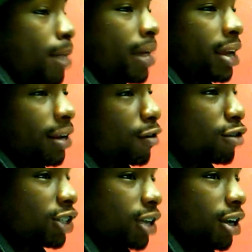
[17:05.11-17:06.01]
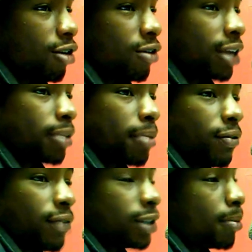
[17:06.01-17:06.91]
man, of course, J. Cole. That's
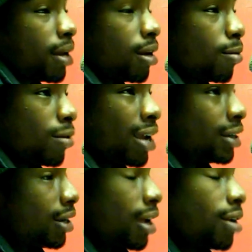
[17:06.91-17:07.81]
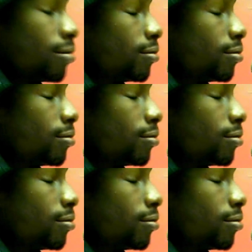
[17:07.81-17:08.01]
my number. That's like